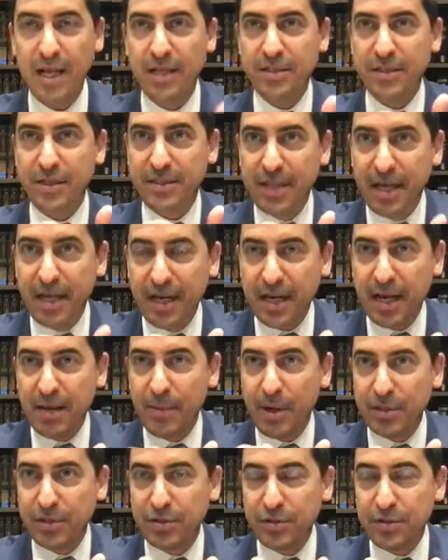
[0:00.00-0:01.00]
So 10
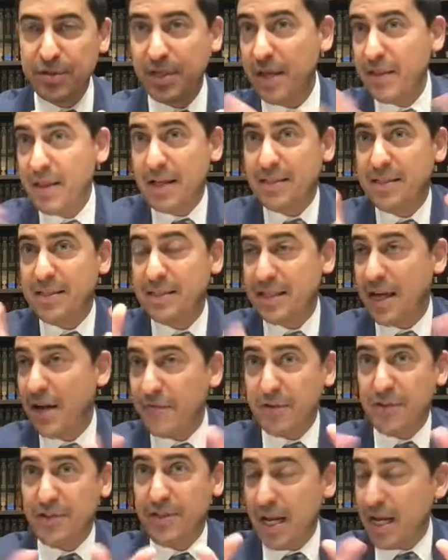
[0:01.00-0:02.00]
a.m. on Tuesday, that's seven